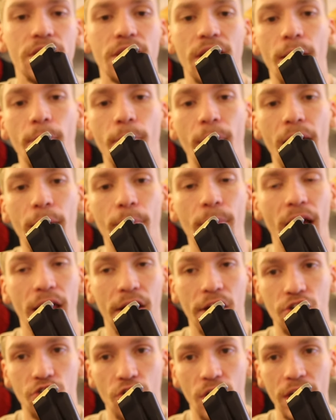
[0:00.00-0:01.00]
They may
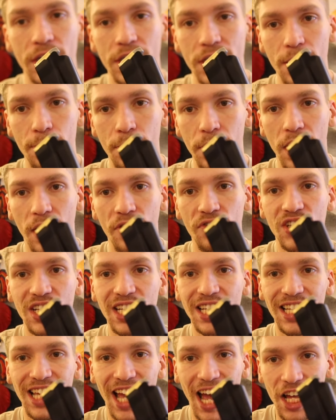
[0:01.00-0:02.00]
penetrate deep enough to
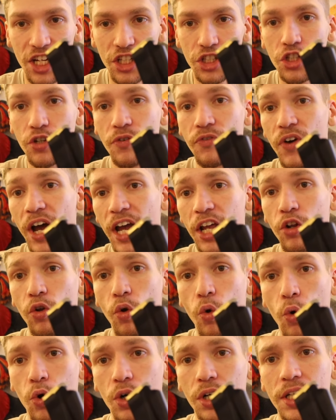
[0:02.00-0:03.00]
get to vital
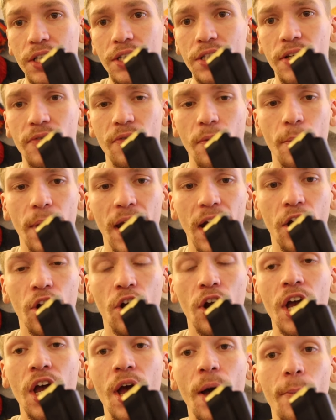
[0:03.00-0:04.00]
organs of a
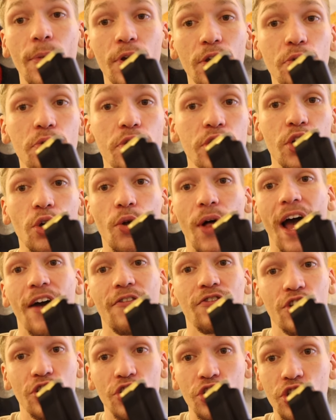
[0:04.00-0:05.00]
bear, but you still
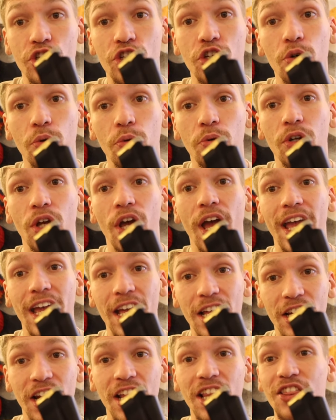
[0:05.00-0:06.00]
have to shoot
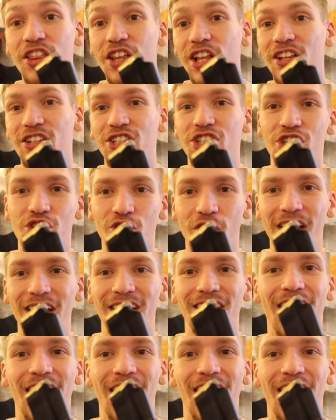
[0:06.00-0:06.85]
in the straight